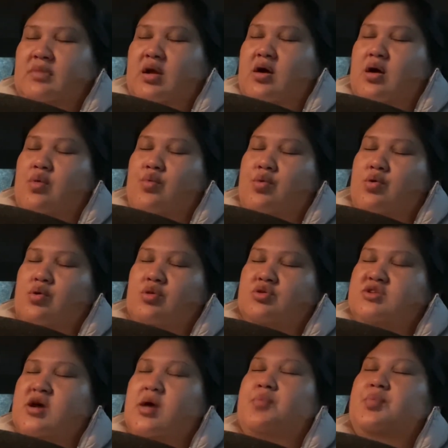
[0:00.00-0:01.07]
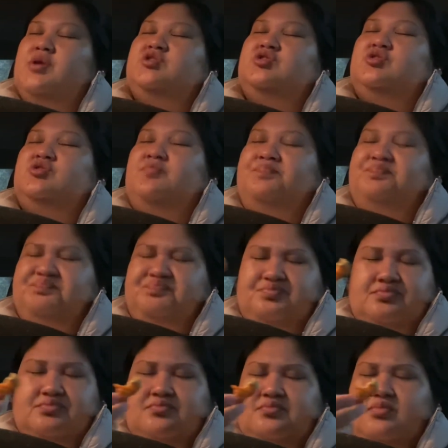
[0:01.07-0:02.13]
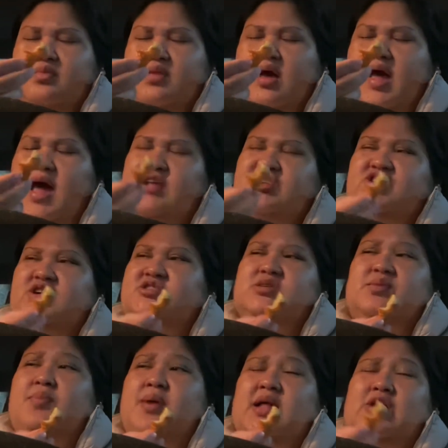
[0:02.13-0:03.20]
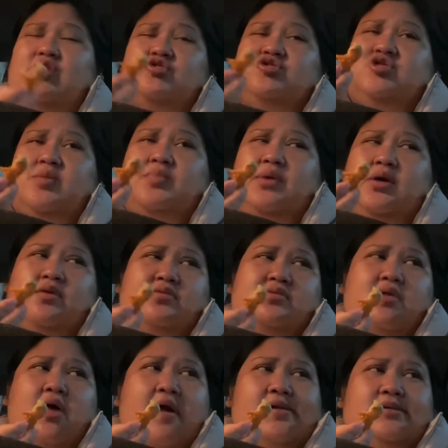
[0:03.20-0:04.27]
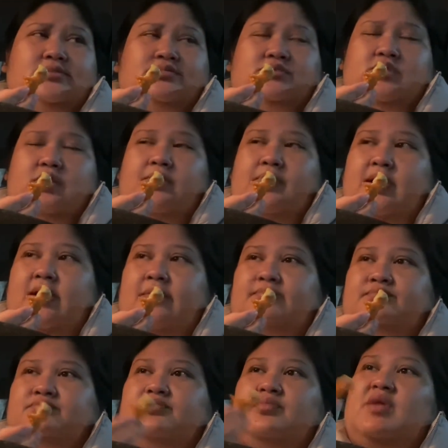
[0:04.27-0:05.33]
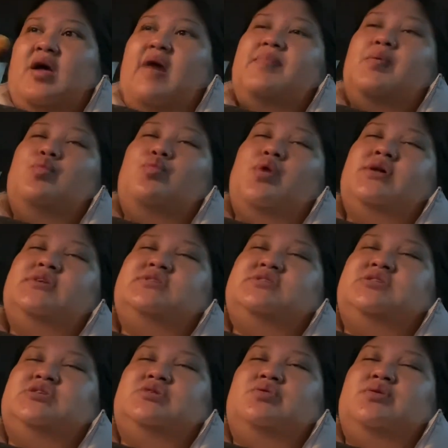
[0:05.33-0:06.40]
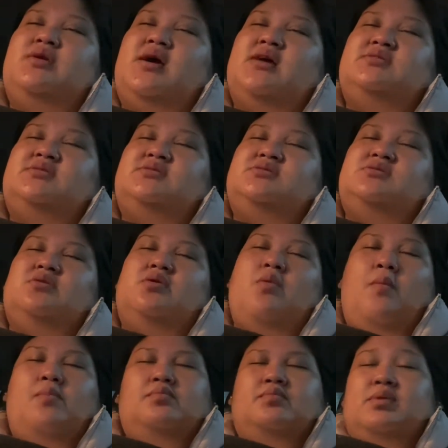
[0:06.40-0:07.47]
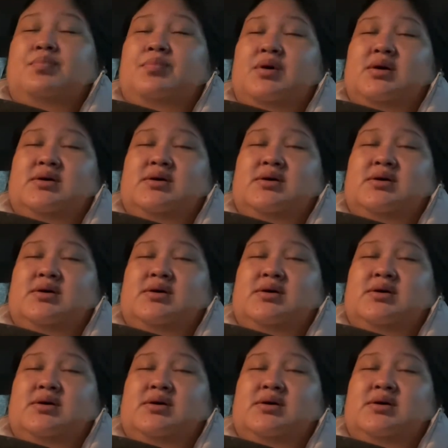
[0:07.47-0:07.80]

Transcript: we'll go take a picture at J.C. Penney or something. But um, I've been wanting to do it. I just, you know, because